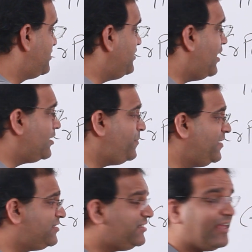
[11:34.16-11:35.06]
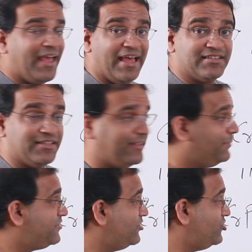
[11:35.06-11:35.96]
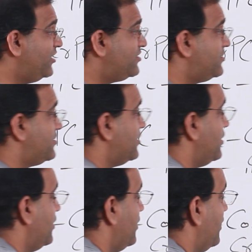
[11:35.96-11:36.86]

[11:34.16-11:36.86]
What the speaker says: The CRPC, as the name suggests,